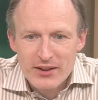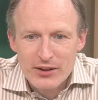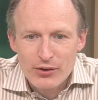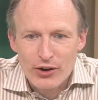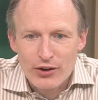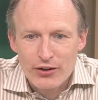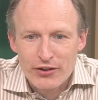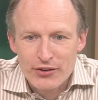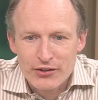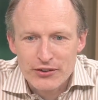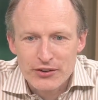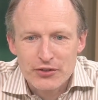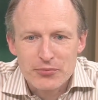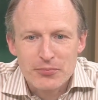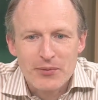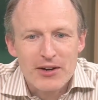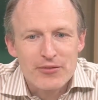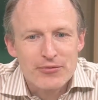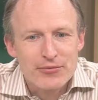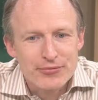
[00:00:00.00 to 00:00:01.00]
Orion is
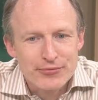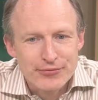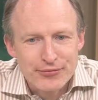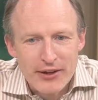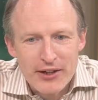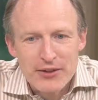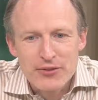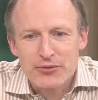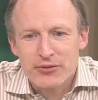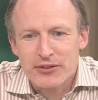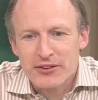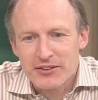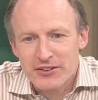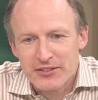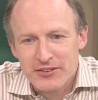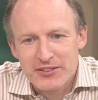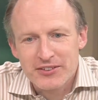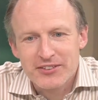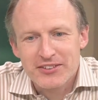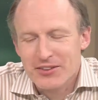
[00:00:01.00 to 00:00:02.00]
my
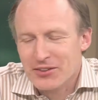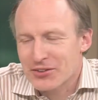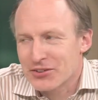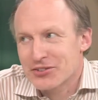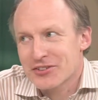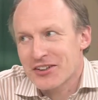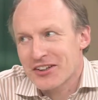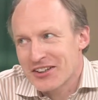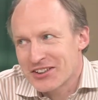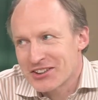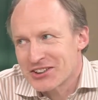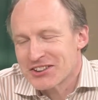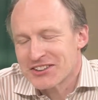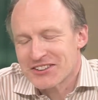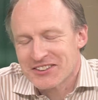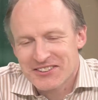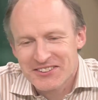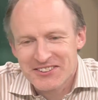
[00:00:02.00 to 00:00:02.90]
favorite constellation.